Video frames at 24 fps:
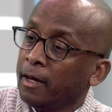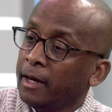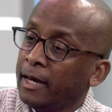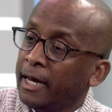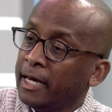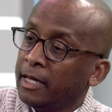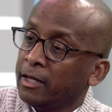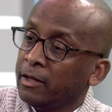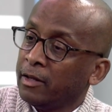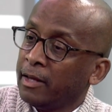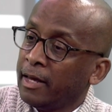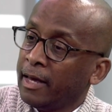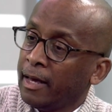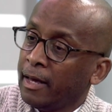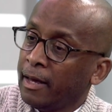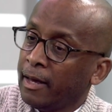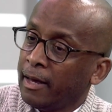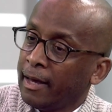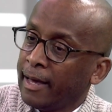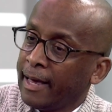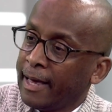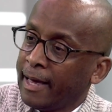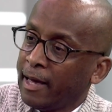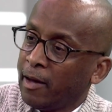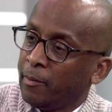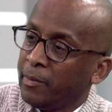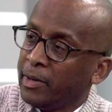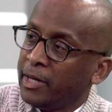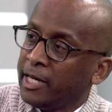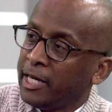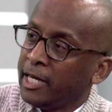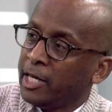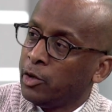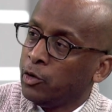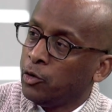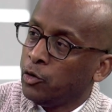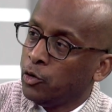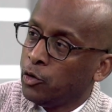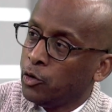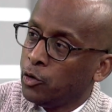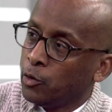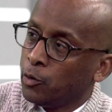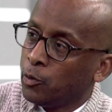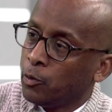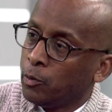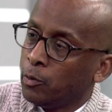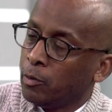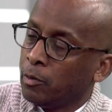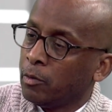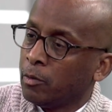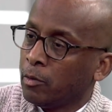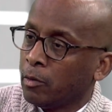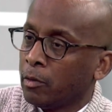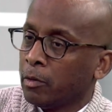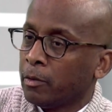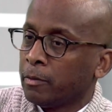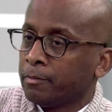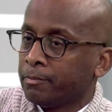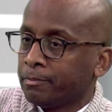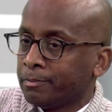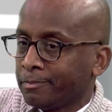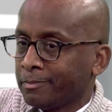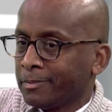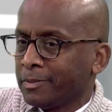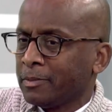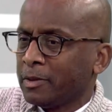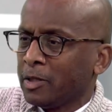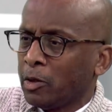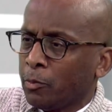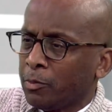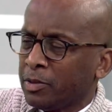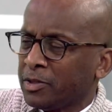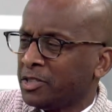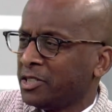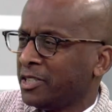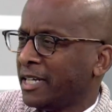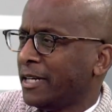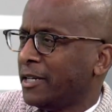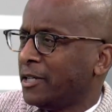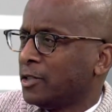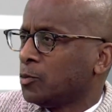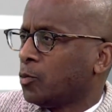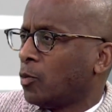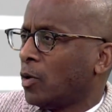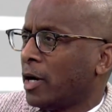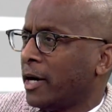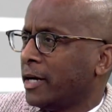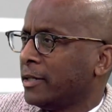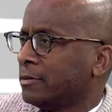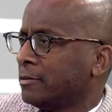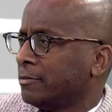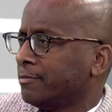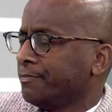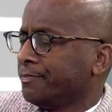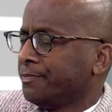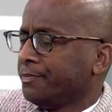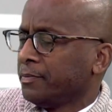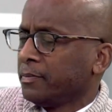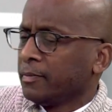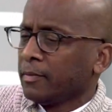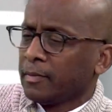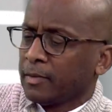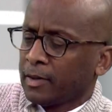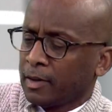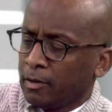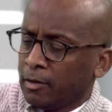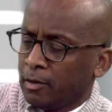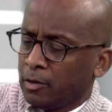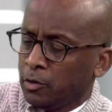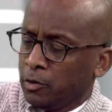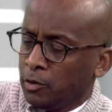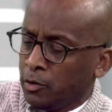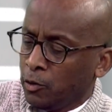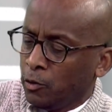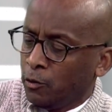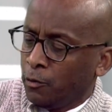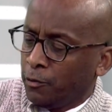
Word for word: and how many new, or you know, percentage-wise, mm -hmm new